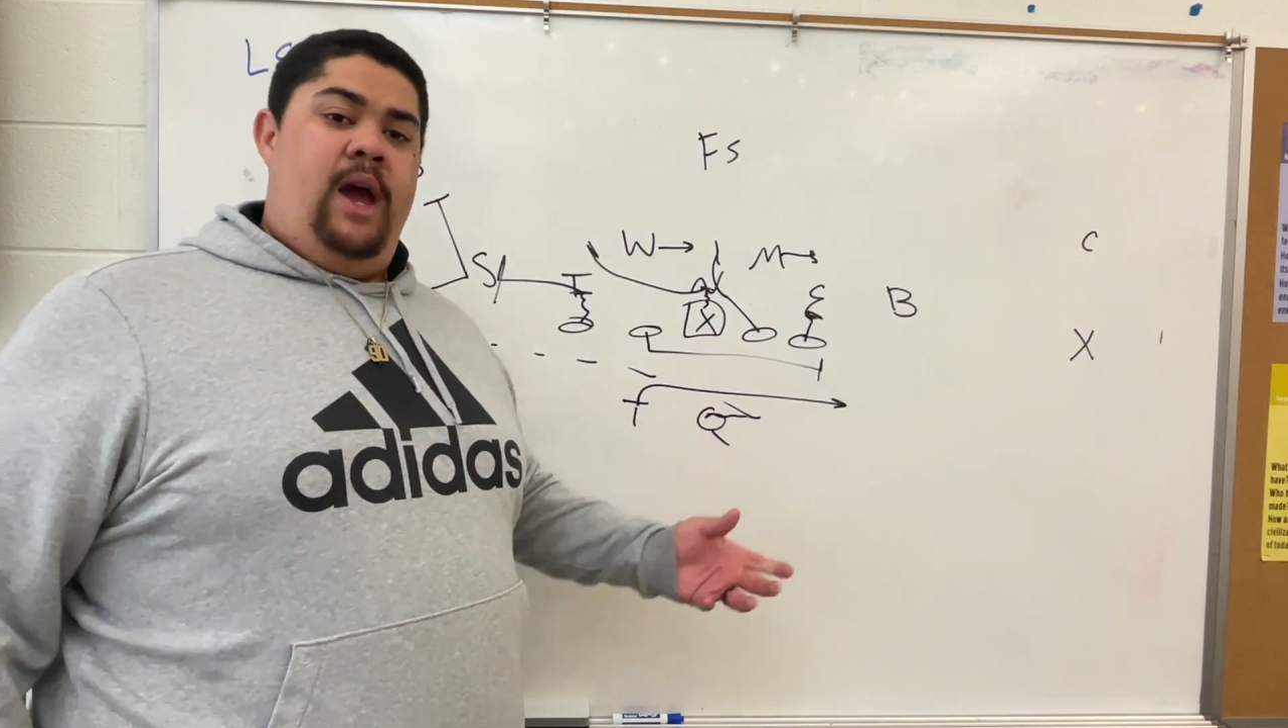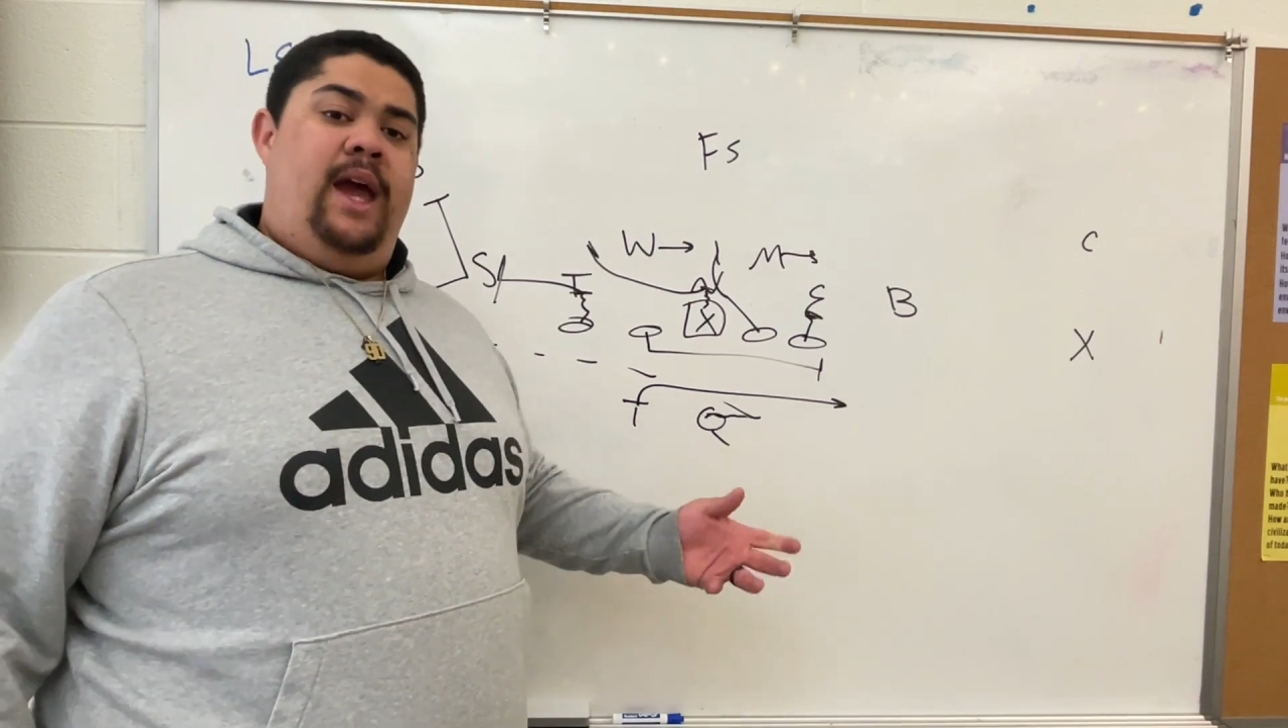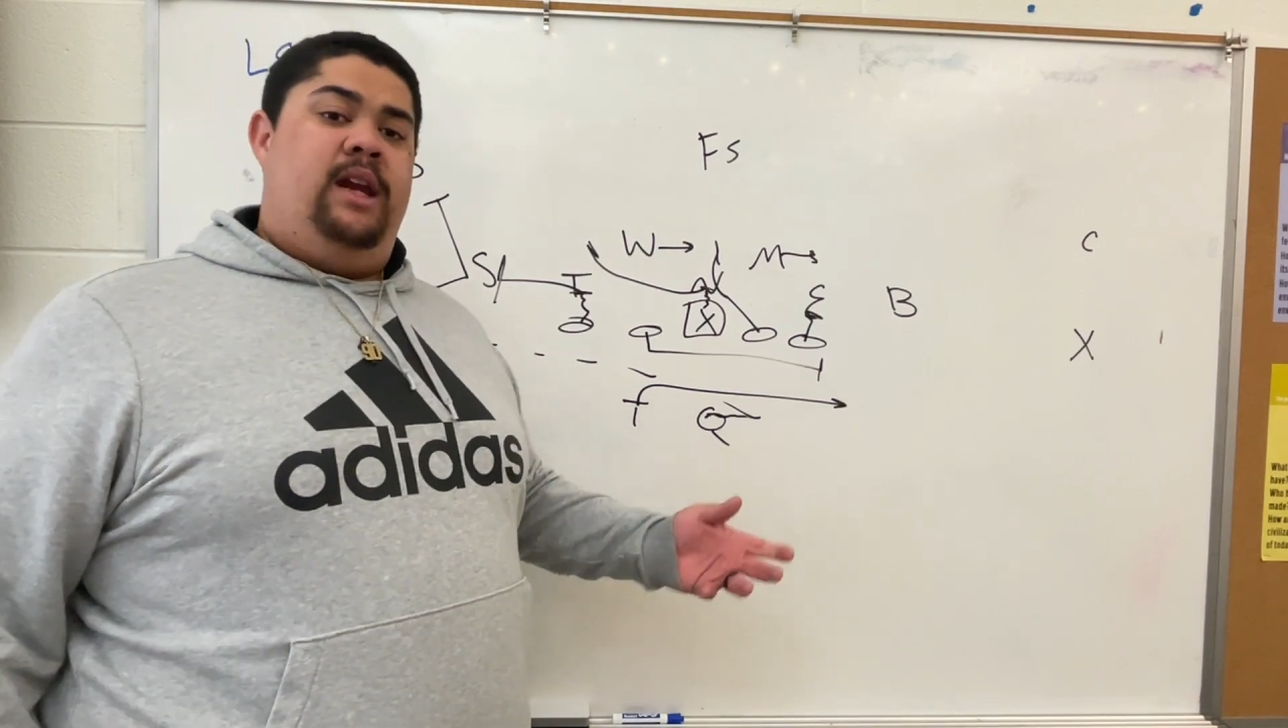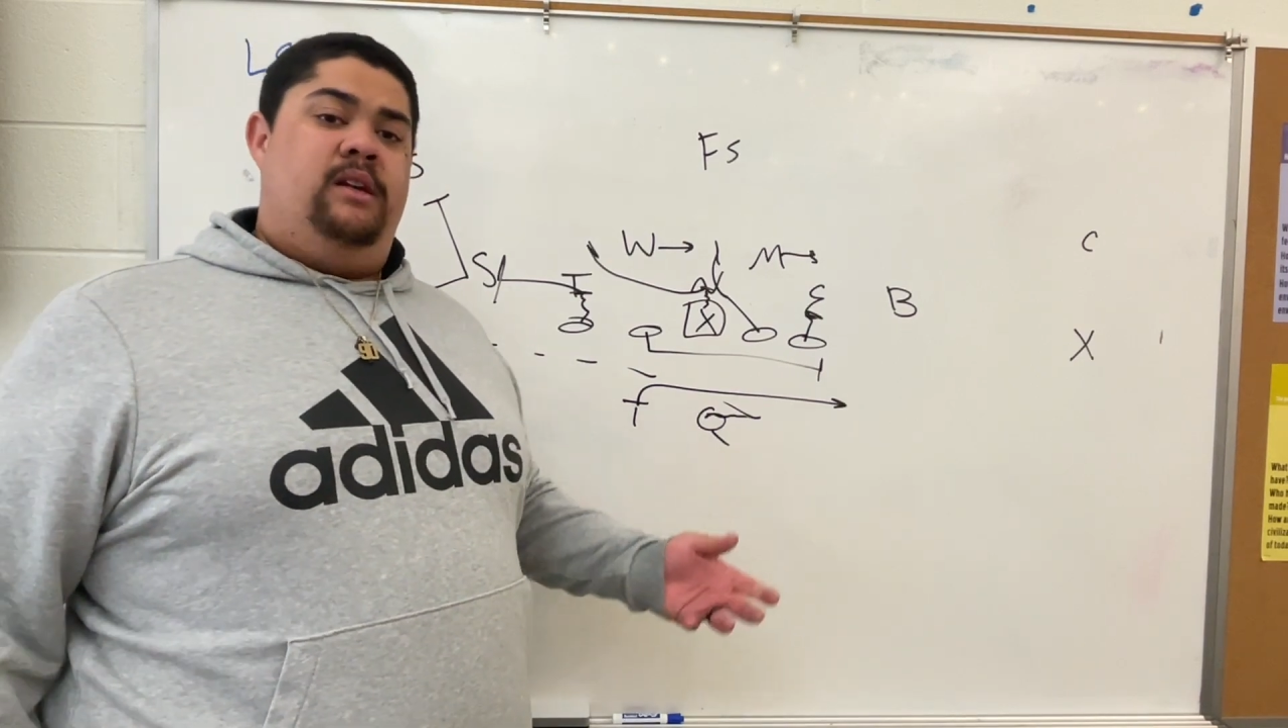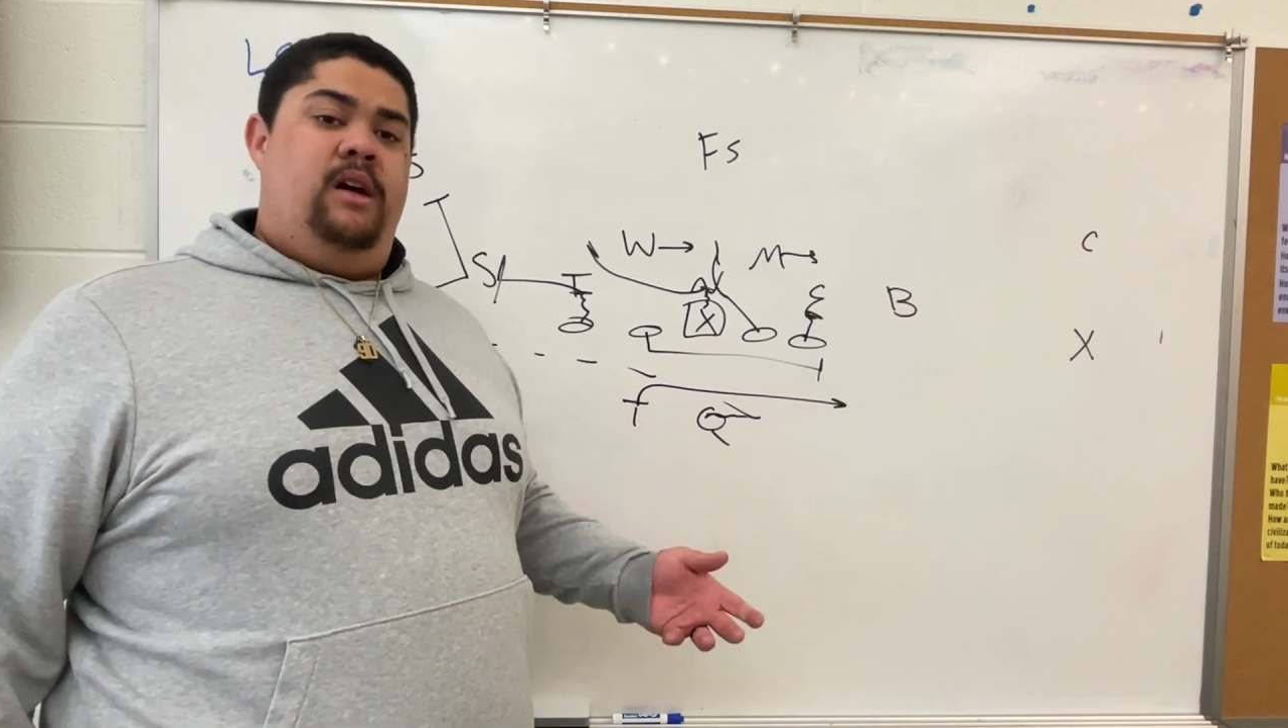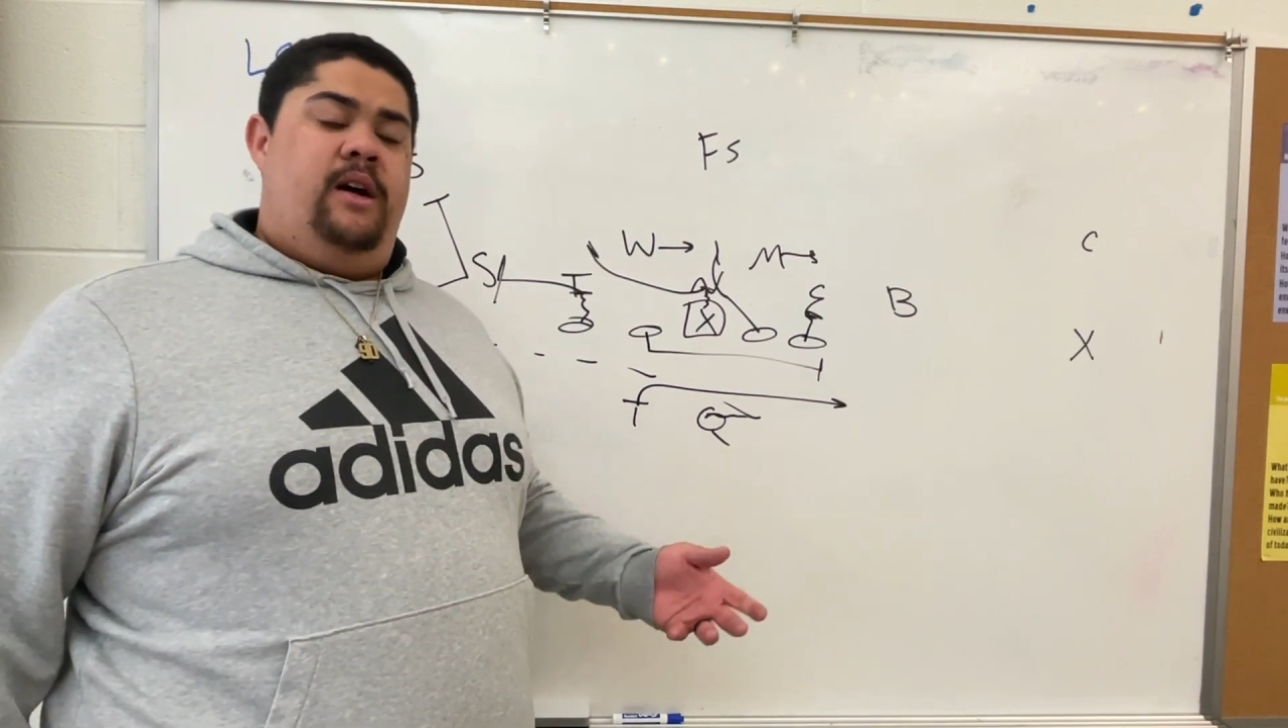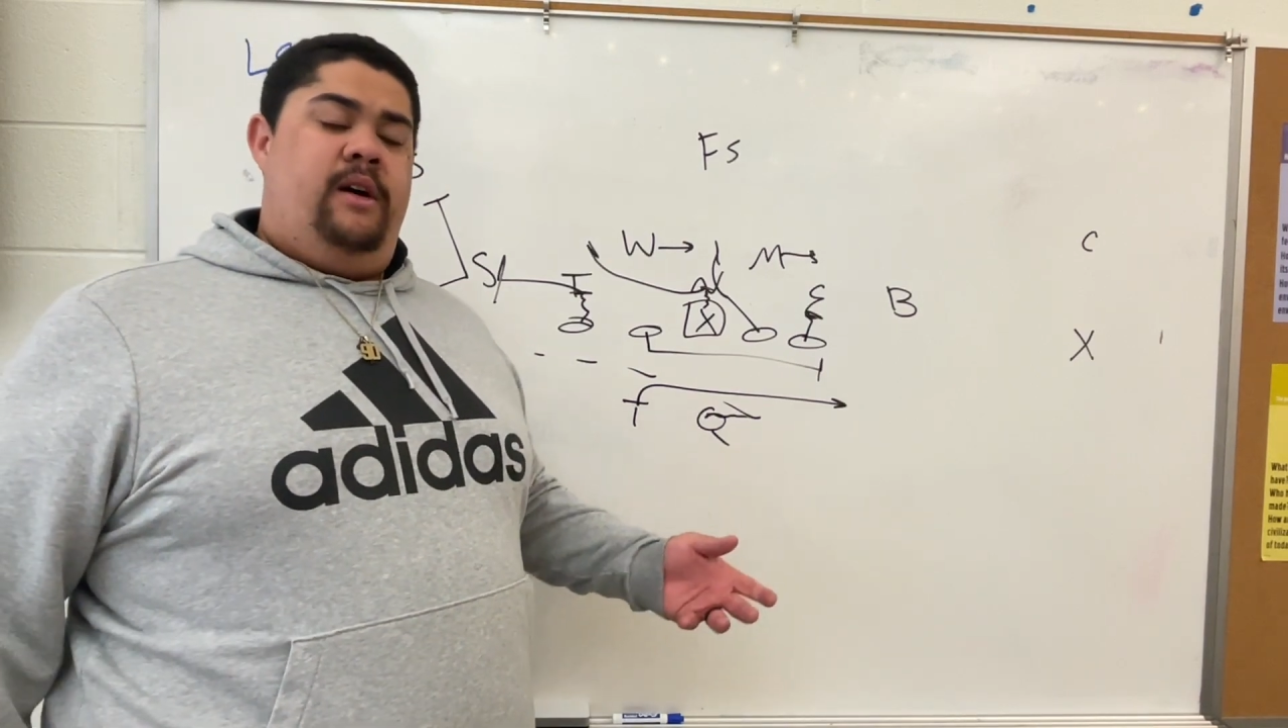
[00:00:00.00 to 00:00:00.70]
and